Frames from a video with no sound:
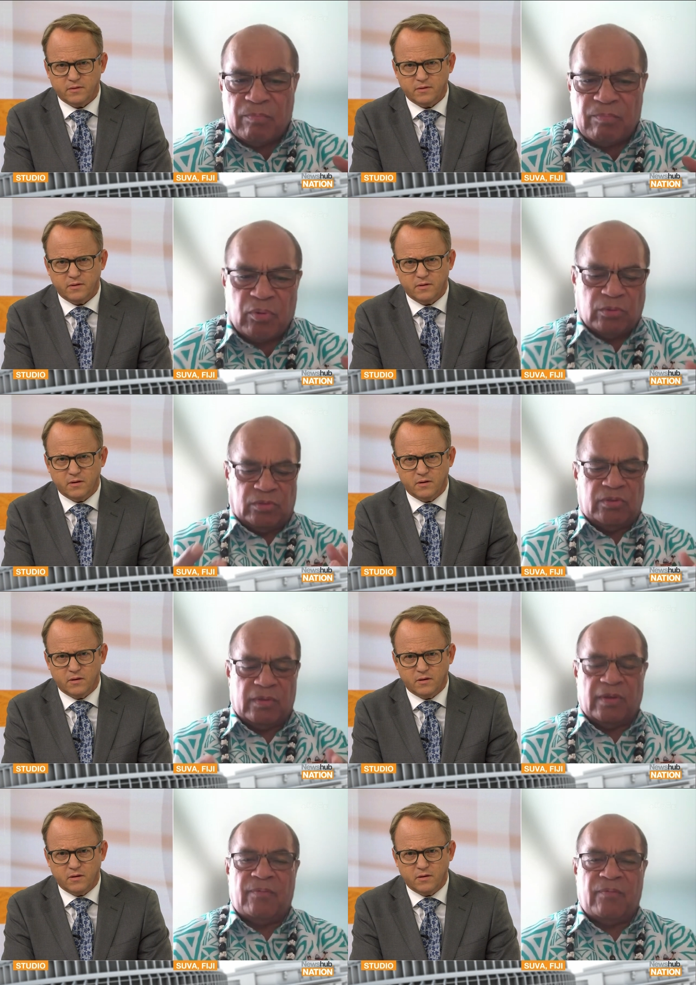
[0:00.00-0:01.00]
Speaker 1: brought to
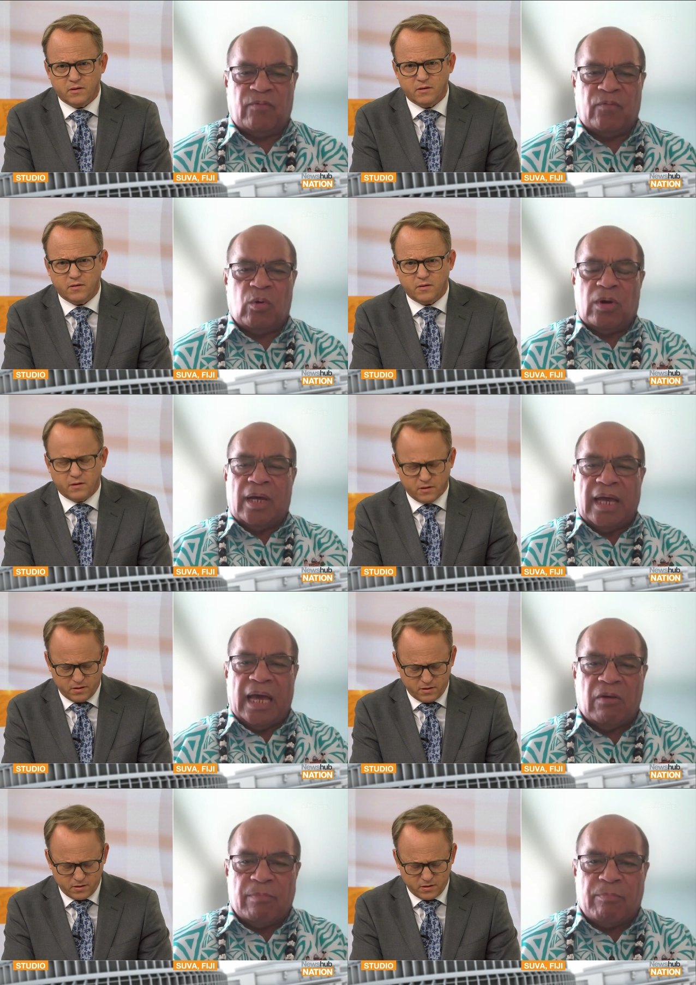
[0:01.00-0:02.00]
the fore
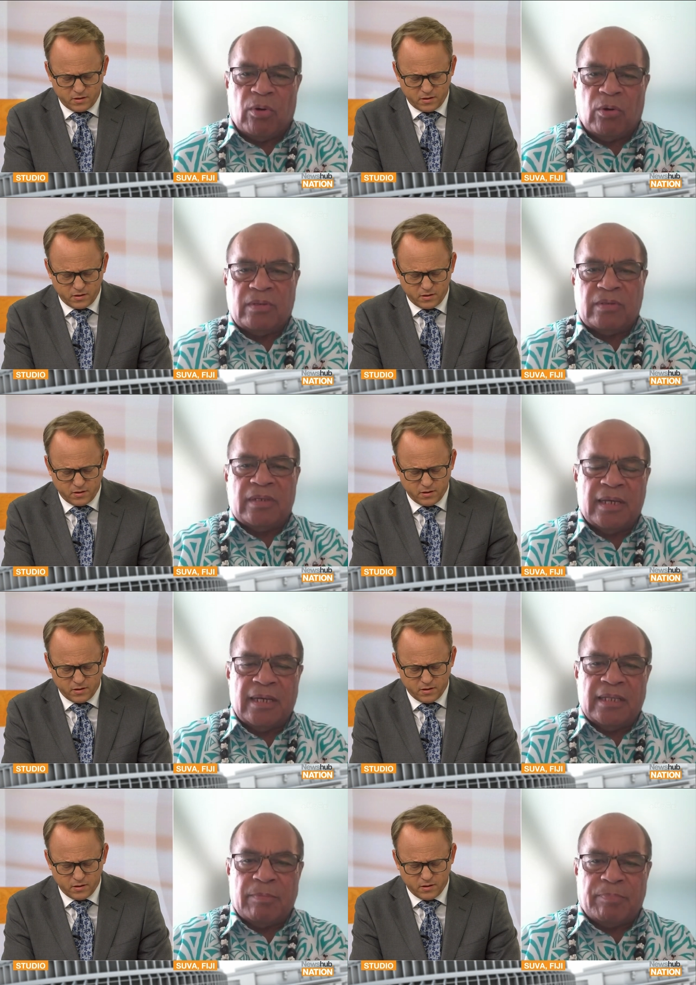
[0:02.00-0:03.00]
how important
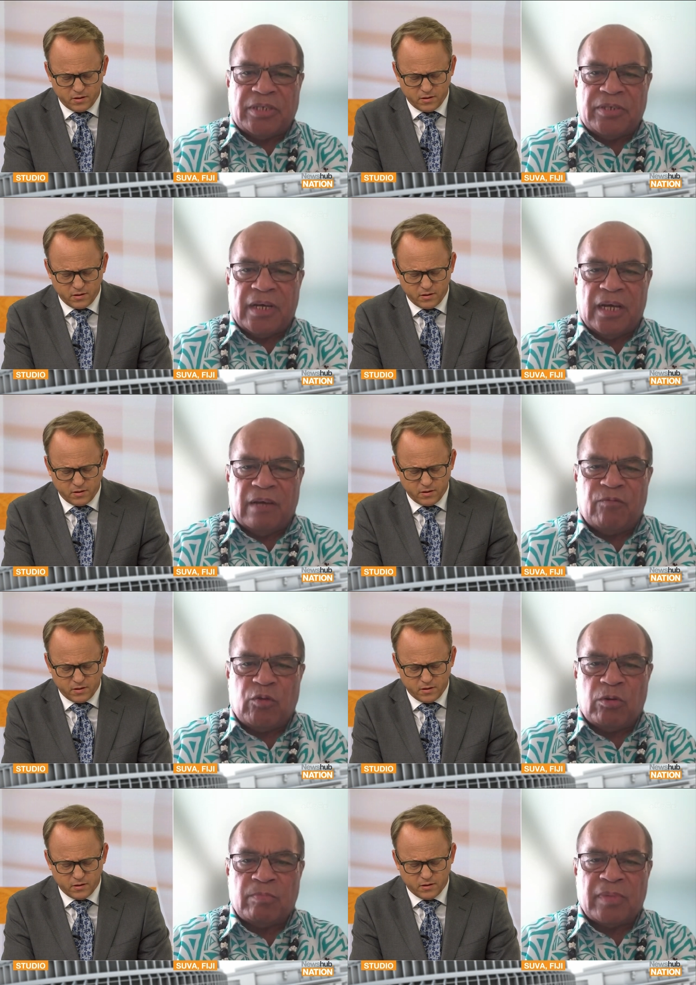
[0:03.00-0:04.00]
the Pacific Island
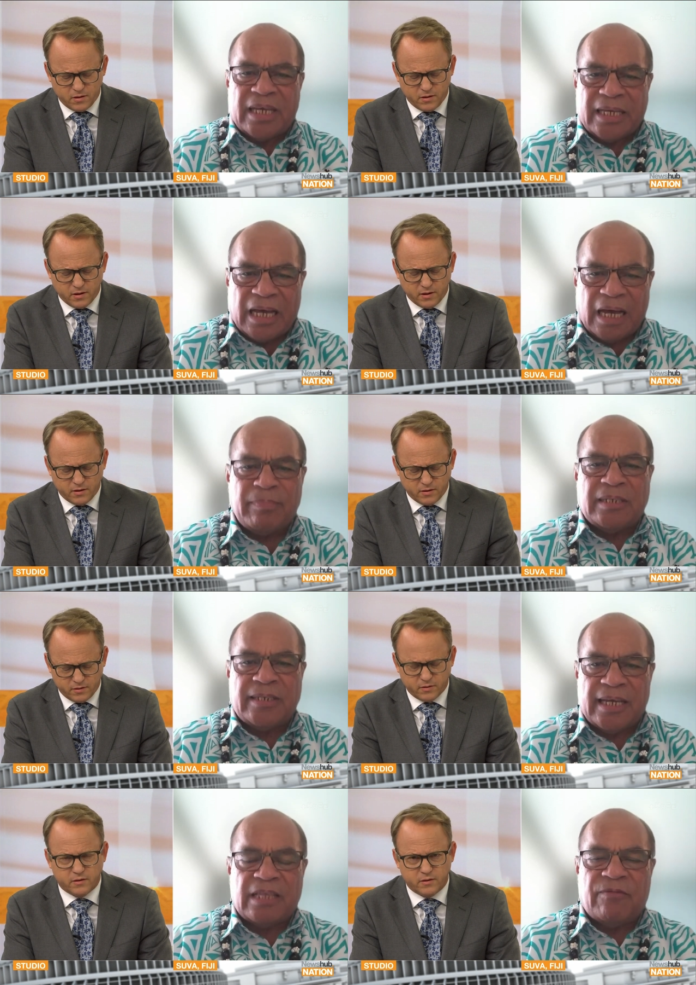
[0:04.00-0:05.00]
Forum coming
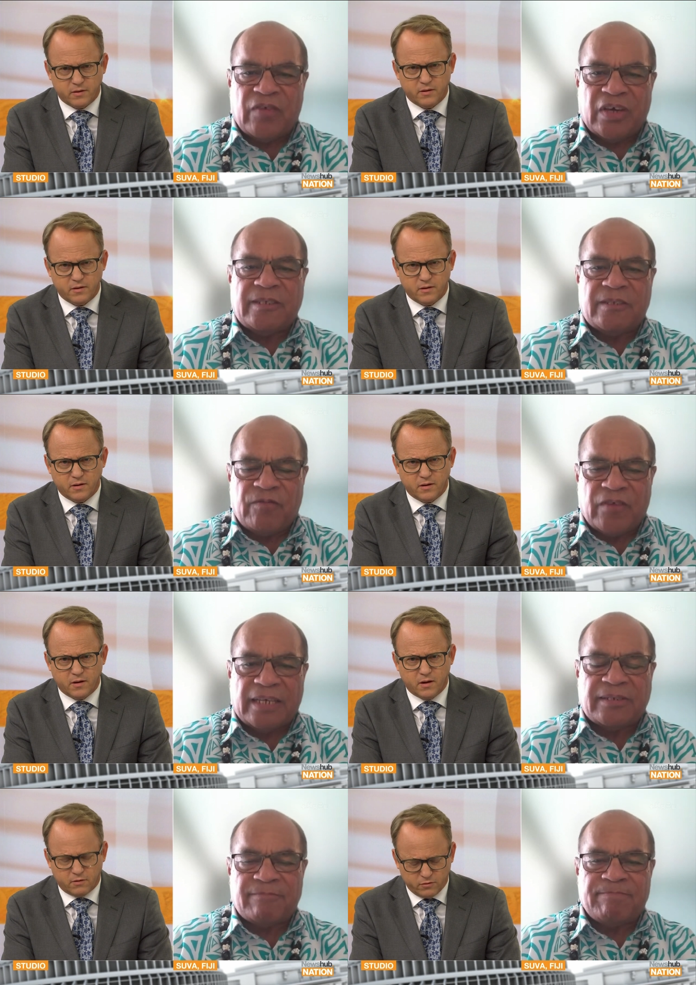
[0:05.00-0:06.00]
together face to
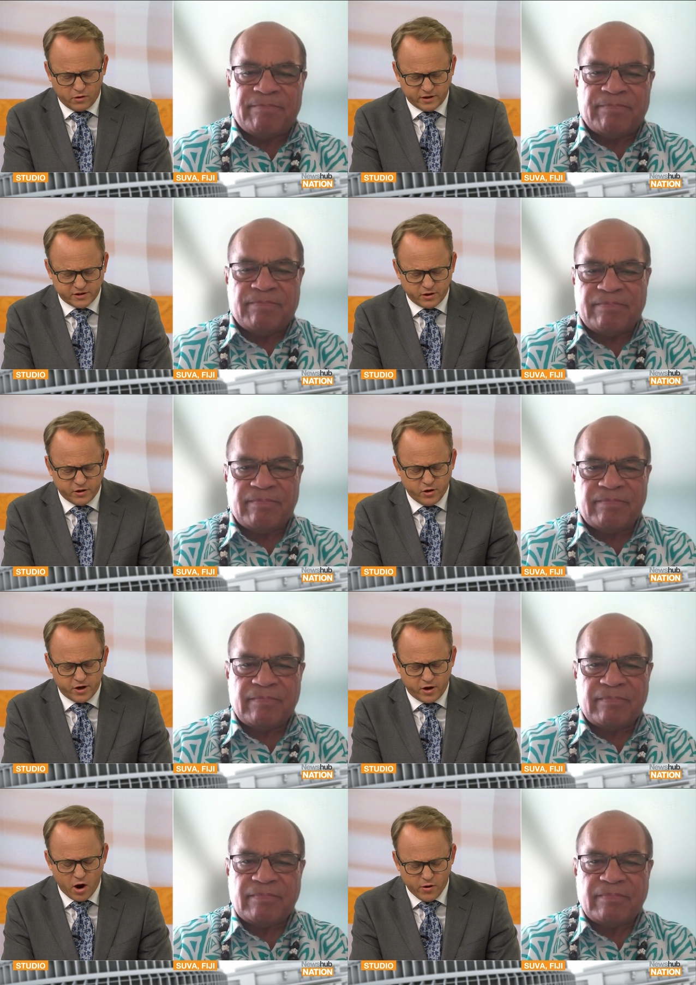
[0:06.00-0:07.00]
face.
Speaker 2: Right. So you
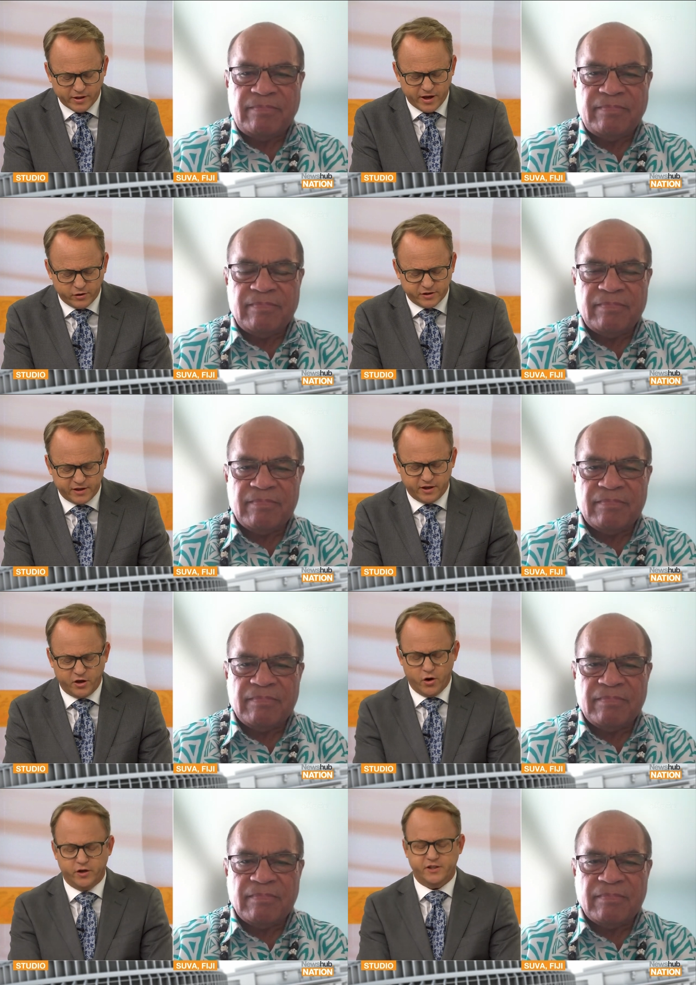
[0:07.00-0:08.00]
going there, you said that
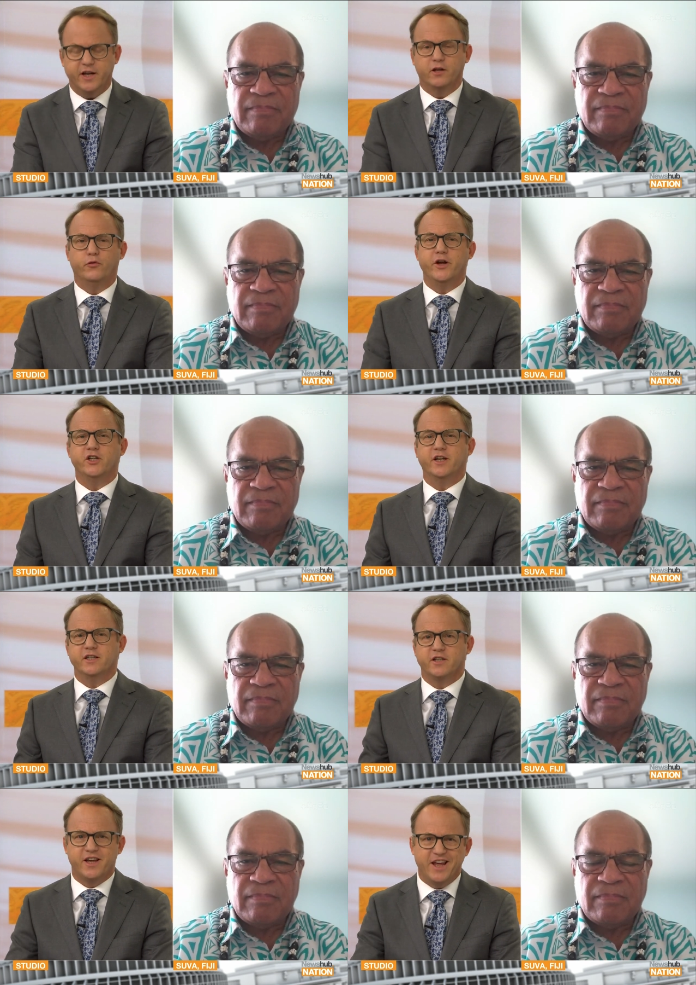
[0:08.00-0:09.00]
unity in the region
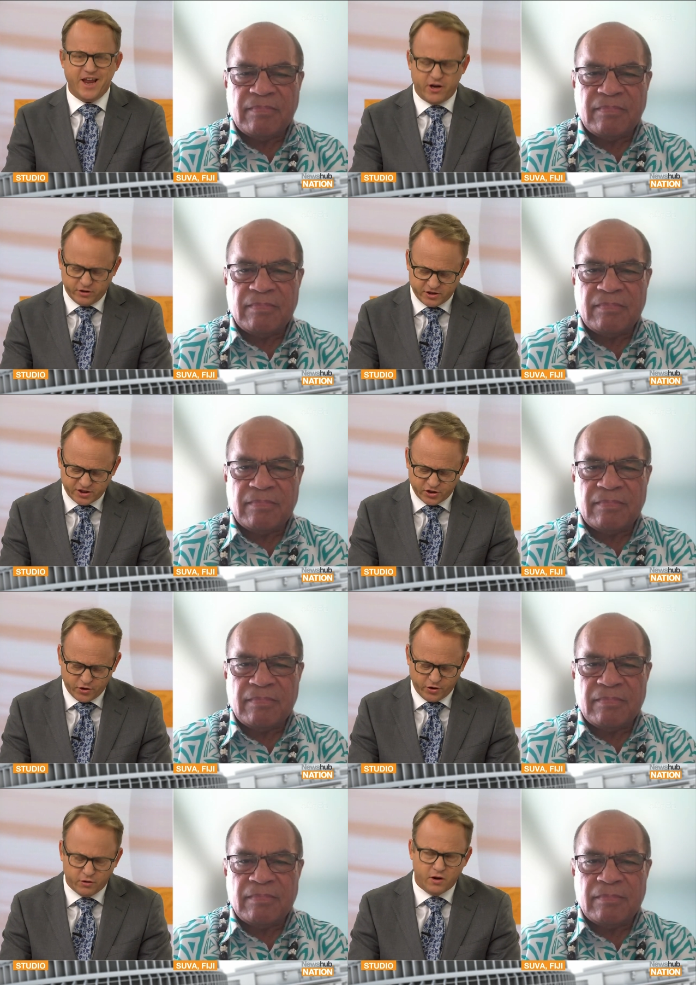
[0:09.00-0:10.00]
is a key
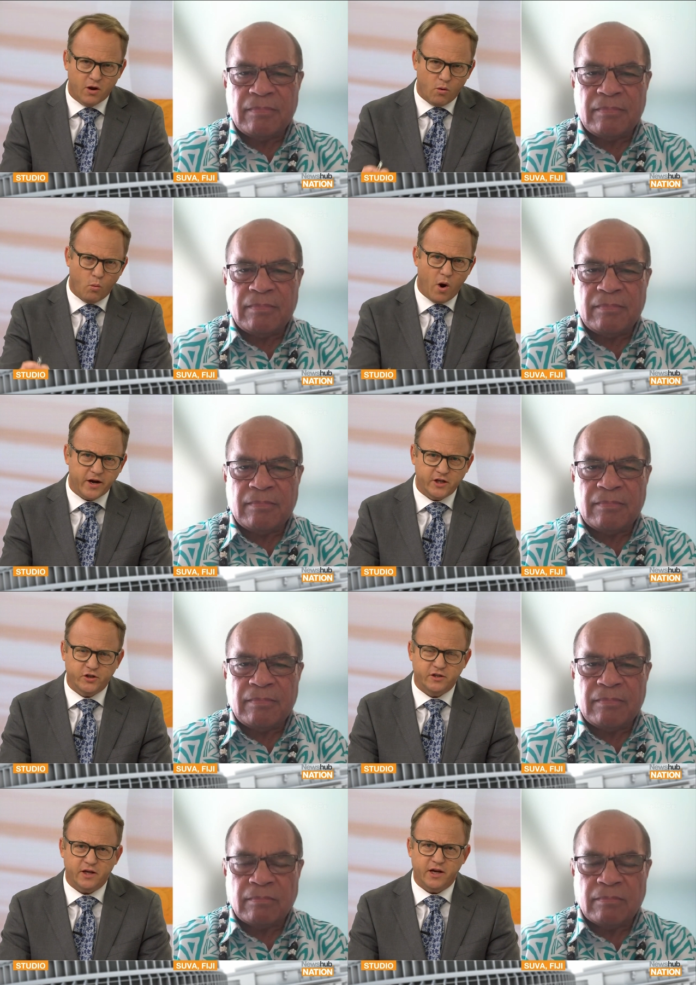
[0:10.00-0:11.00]
concern. Why
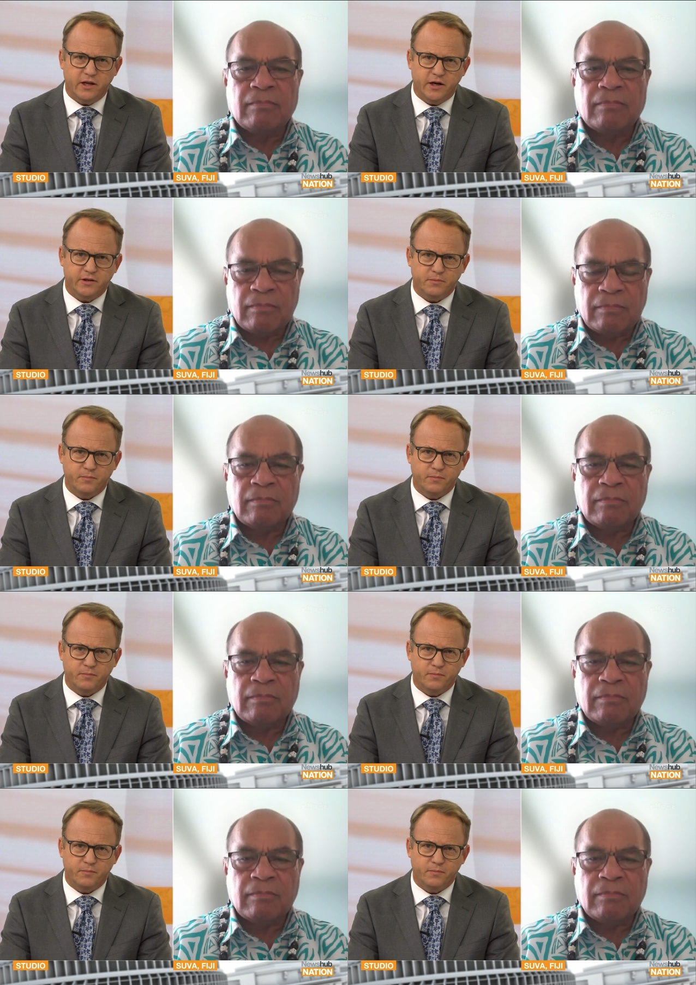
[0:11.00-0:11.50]
did you say that?